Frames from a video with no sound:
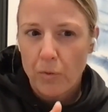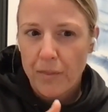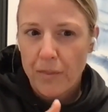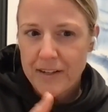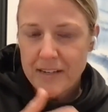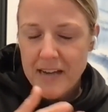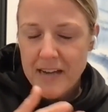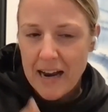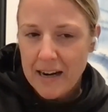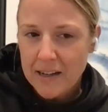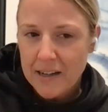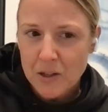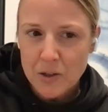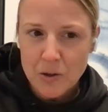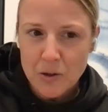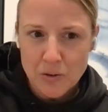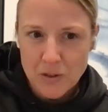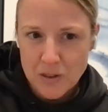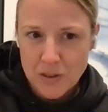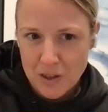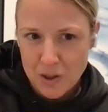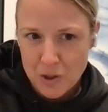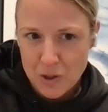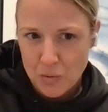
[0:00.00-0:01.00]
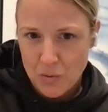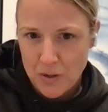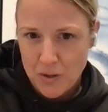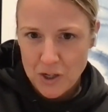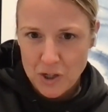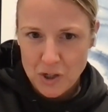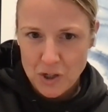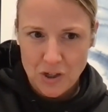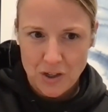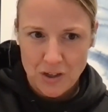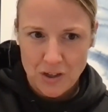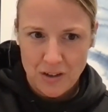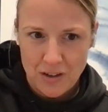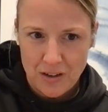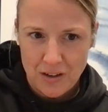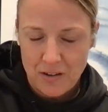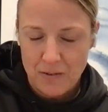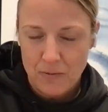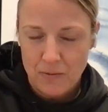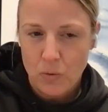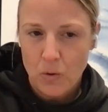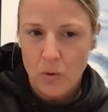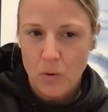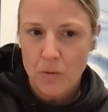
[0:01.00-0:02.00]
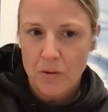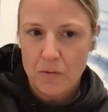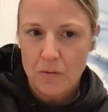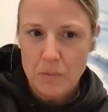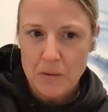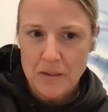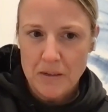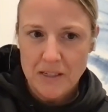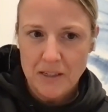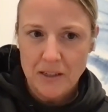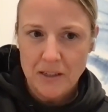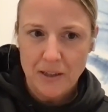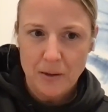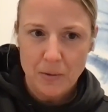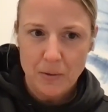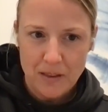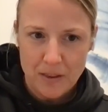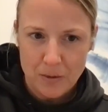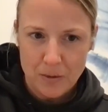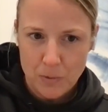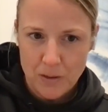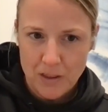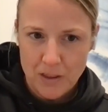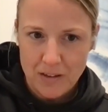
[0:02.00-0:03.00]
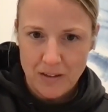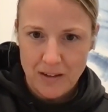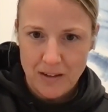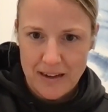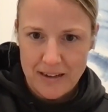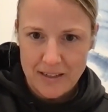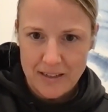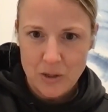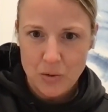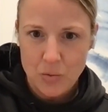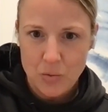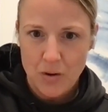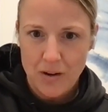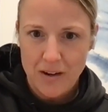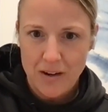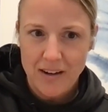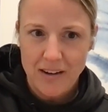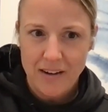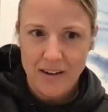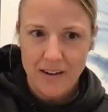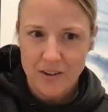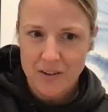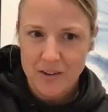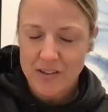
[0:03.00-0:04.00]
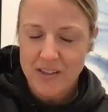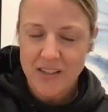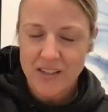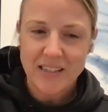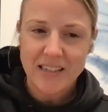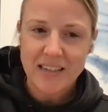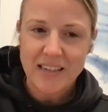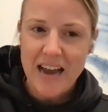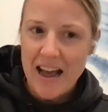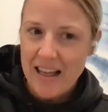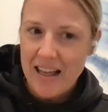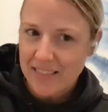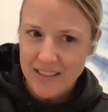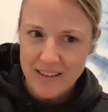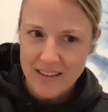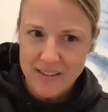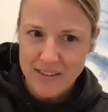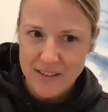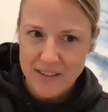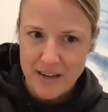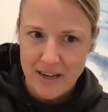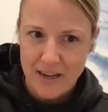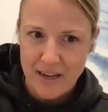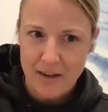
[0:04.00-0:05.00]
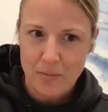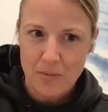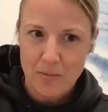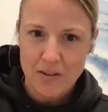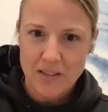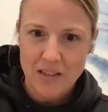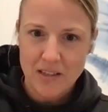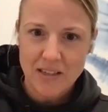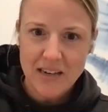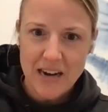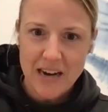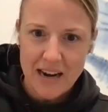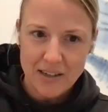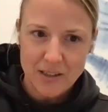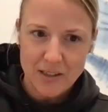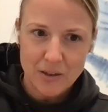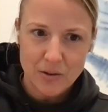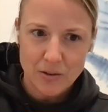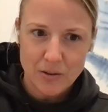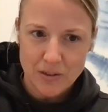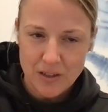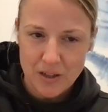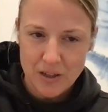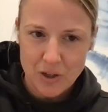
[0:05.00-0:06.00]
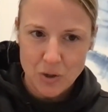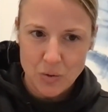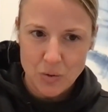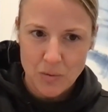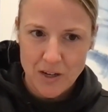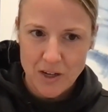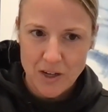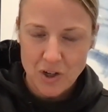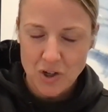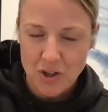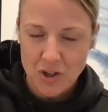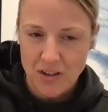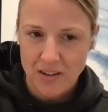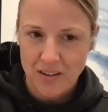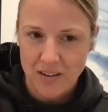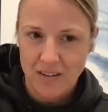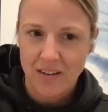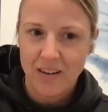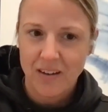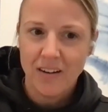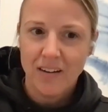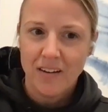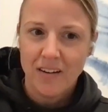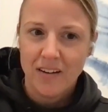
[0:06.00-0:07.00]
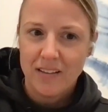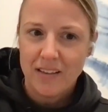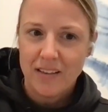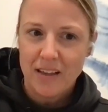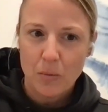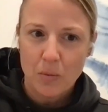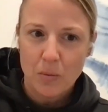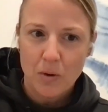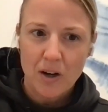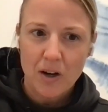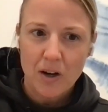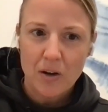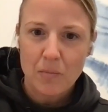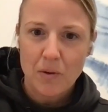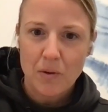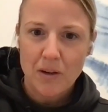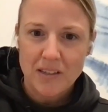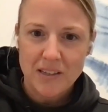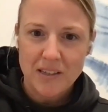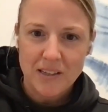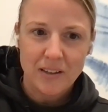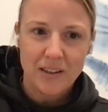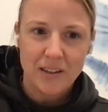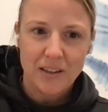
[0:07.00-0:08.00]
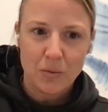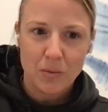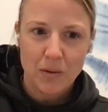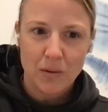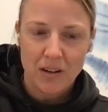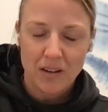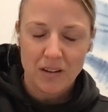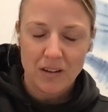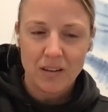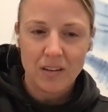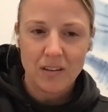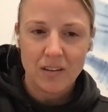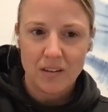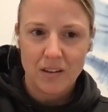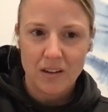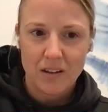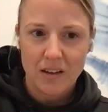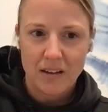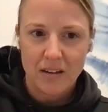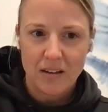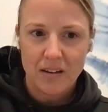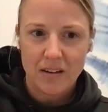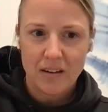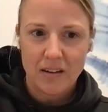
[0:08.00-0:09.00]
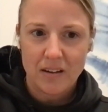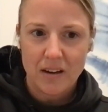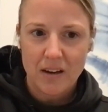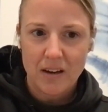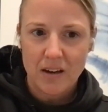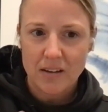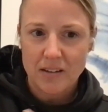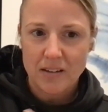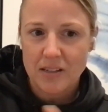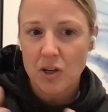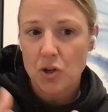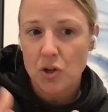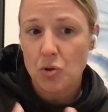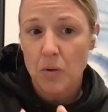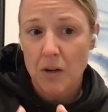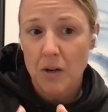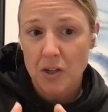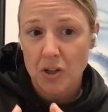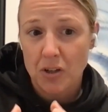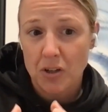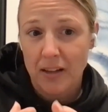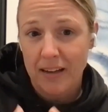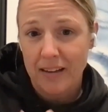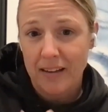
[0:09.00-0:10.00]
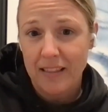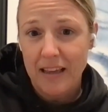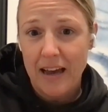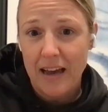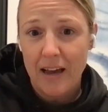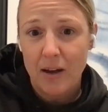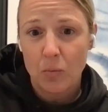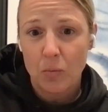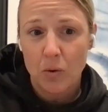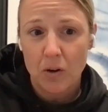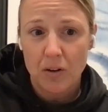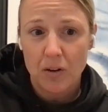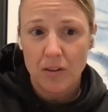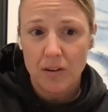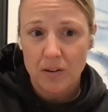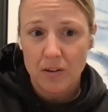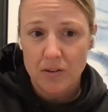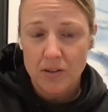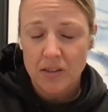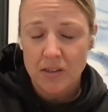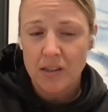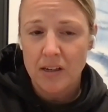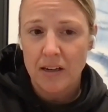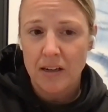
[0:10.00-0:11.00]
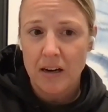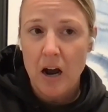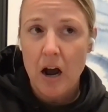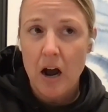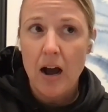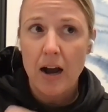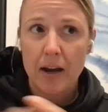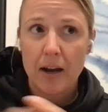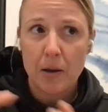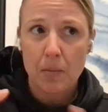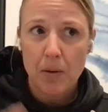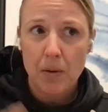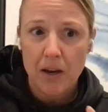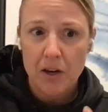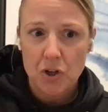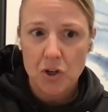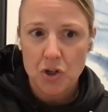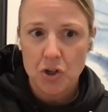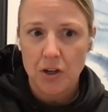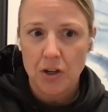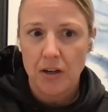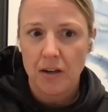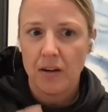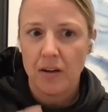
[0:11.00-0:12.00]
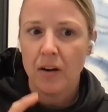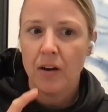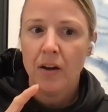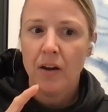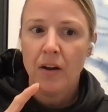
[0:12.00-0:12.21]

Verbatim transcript: the tactical situation of what we've been dealing with the last 20 years is not the same as the tactical situation that we're going to be dealing with in a situation like that, where there's an occupation